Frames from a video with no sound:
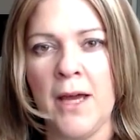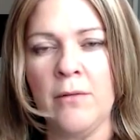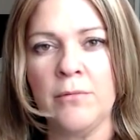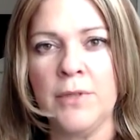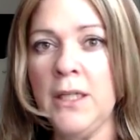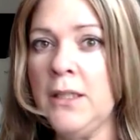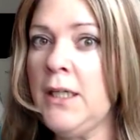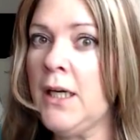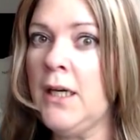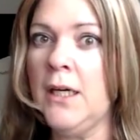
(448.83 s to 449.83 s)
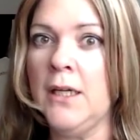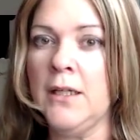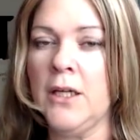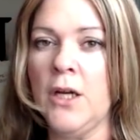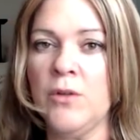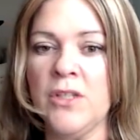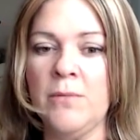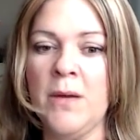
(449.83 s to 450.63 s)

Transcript: And that really, you know,